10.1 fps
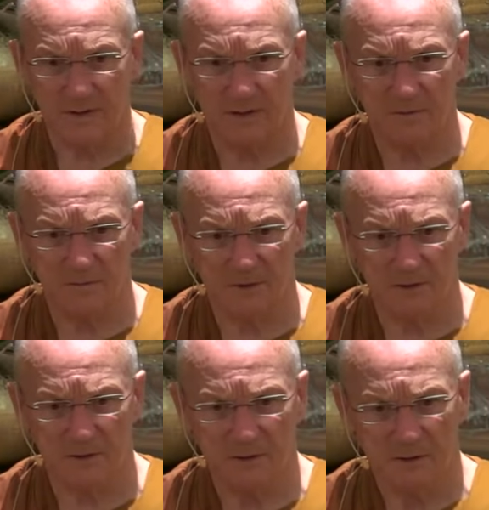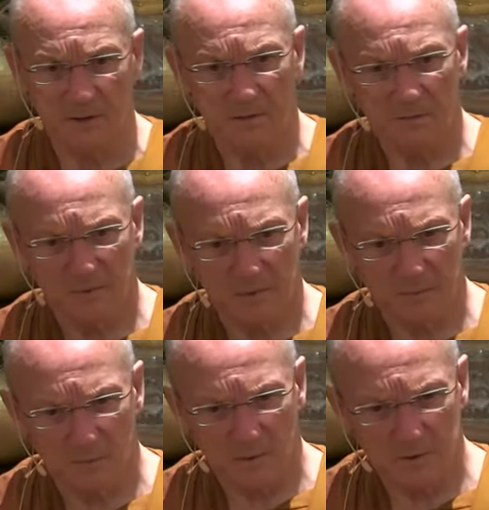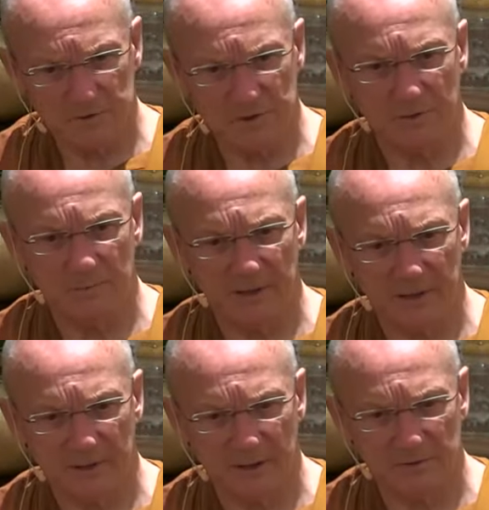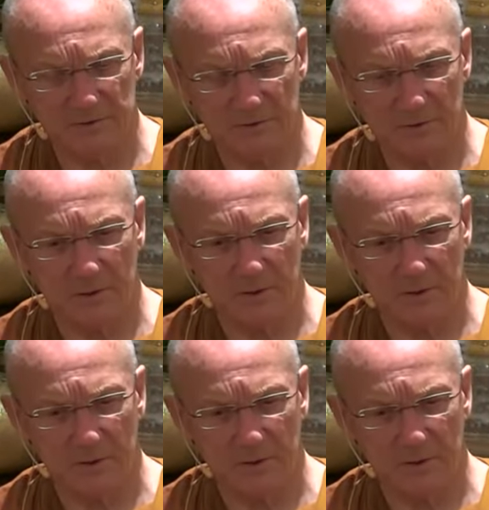then we can watch it, pay attention to it,